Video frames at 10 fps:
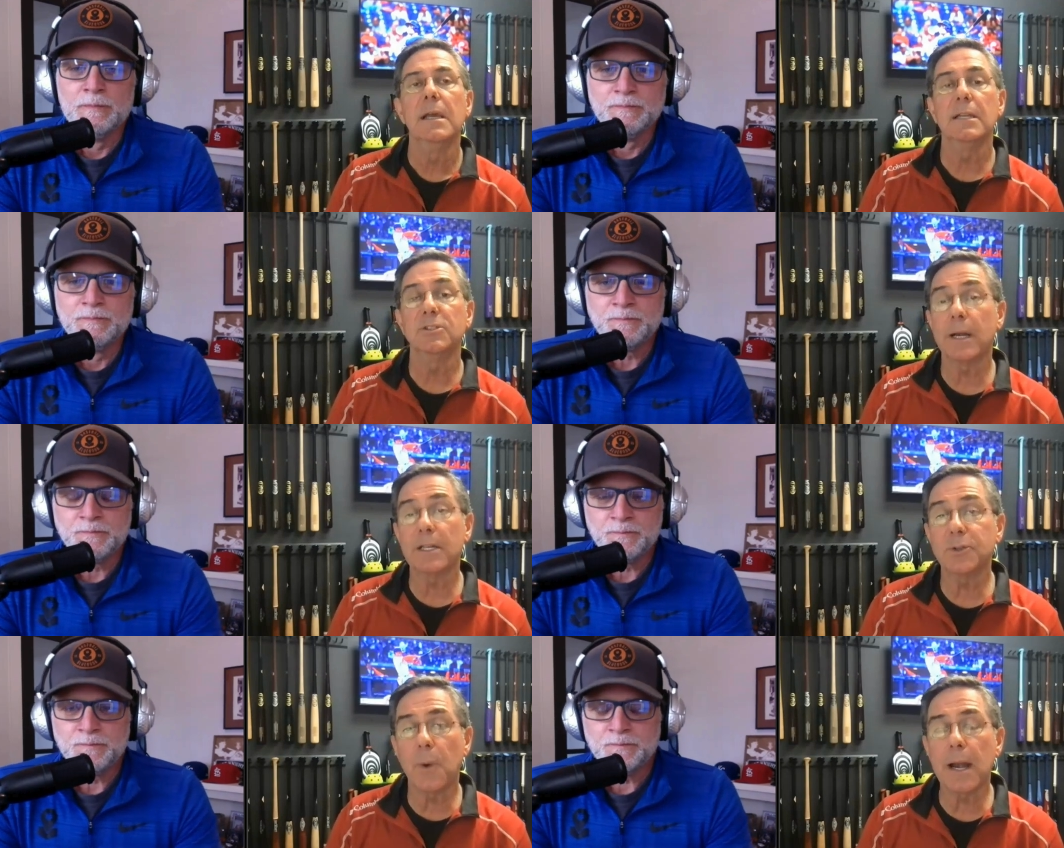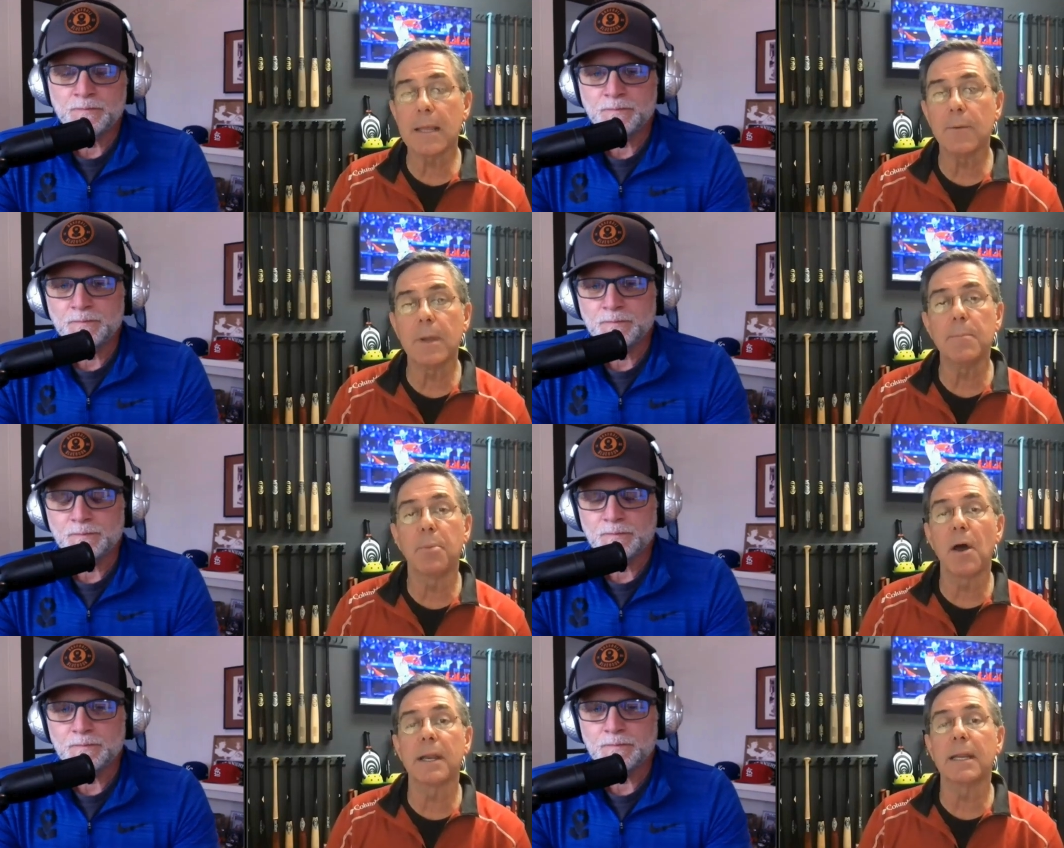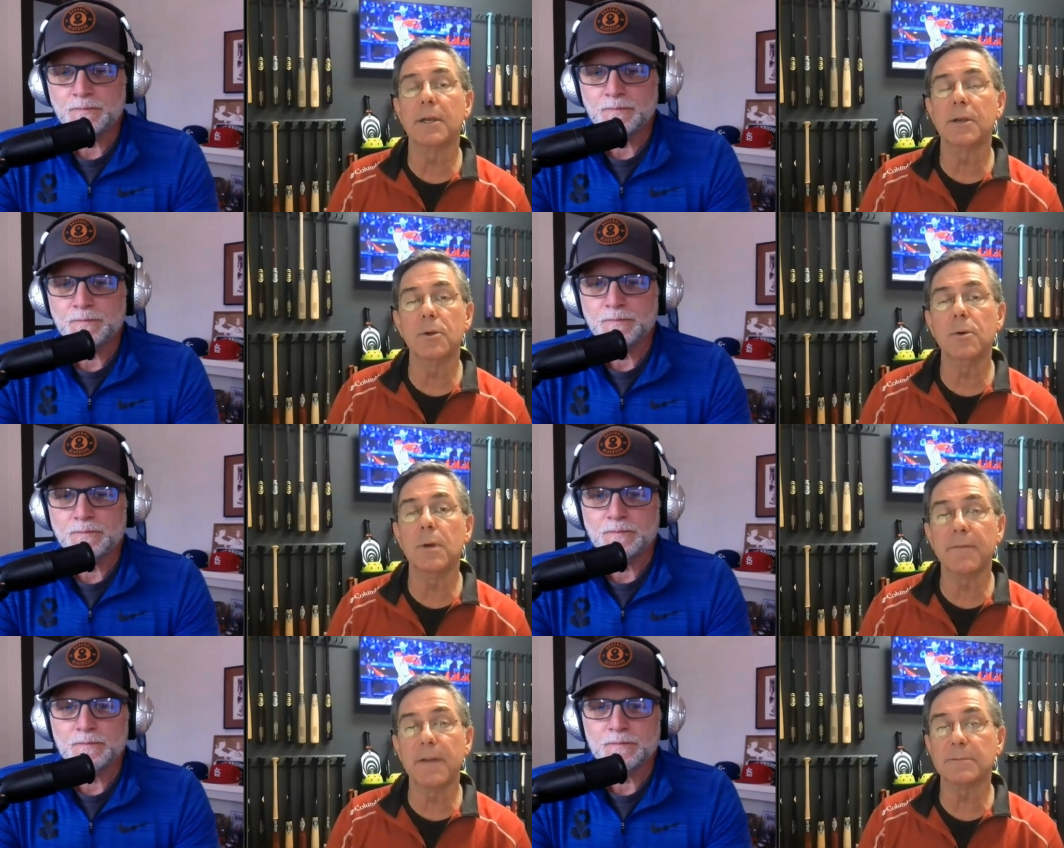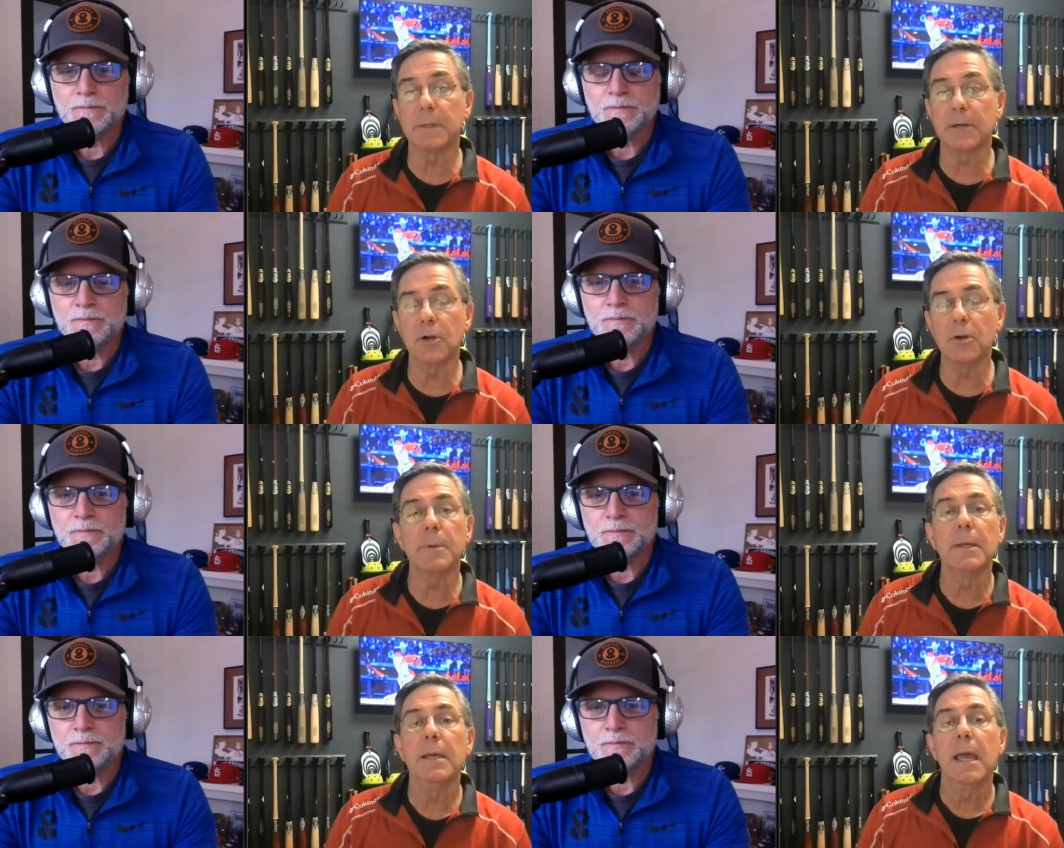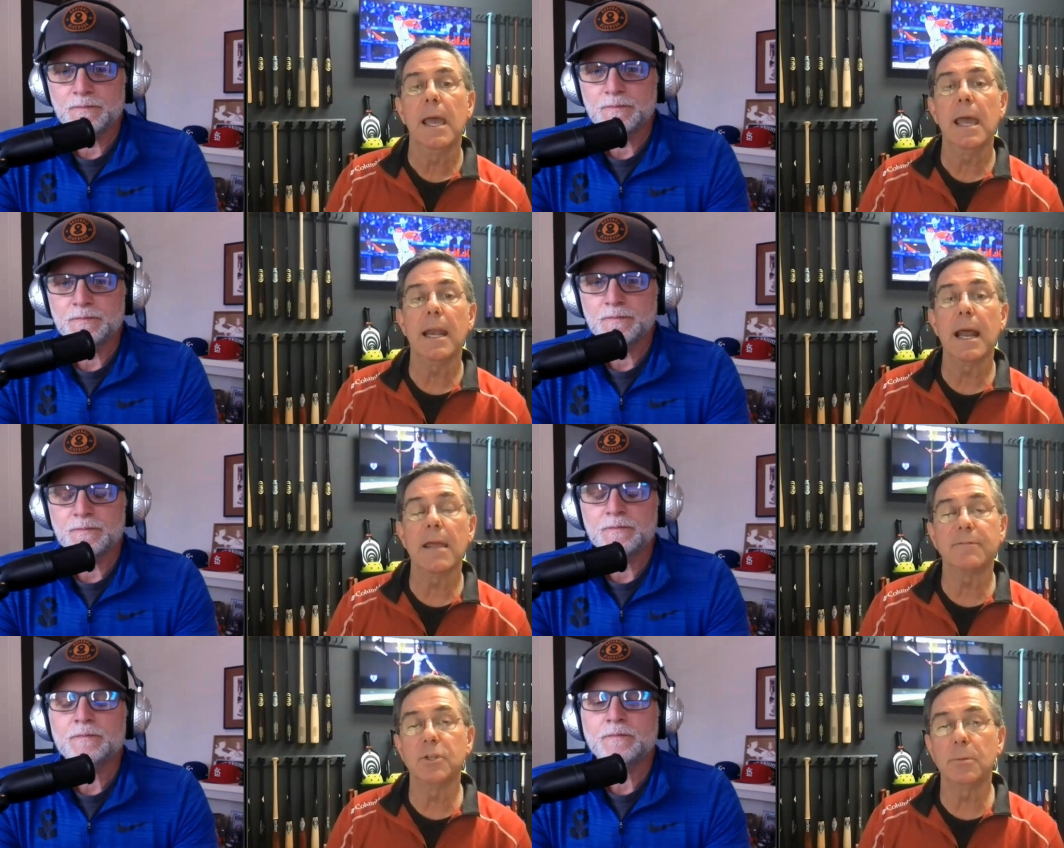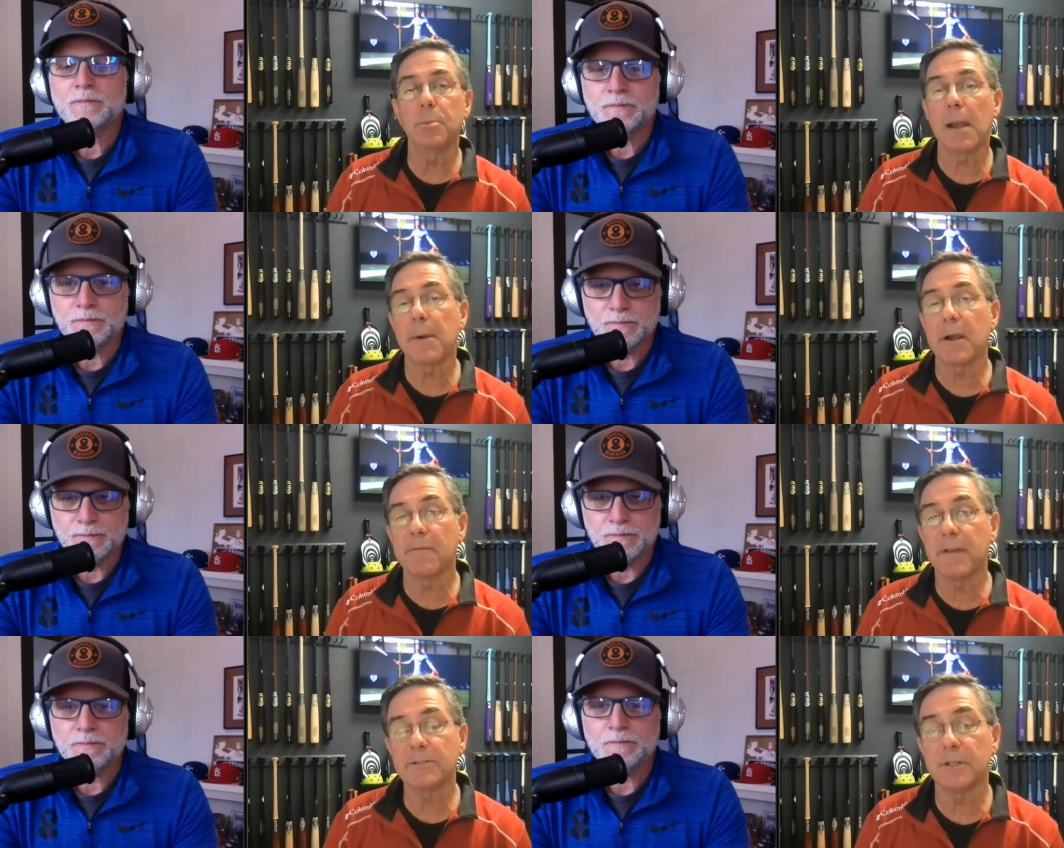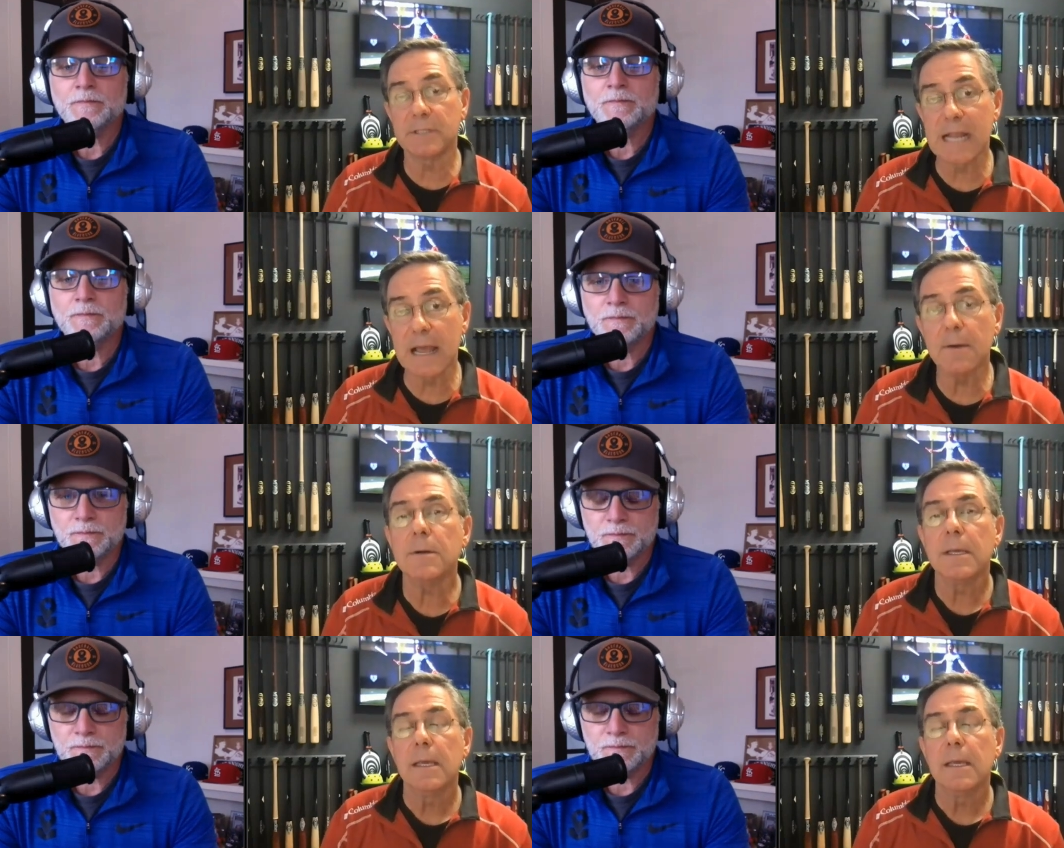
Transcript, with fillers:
Speaker 1: In 2020, we brought in a new investment group and I have two primary investors now.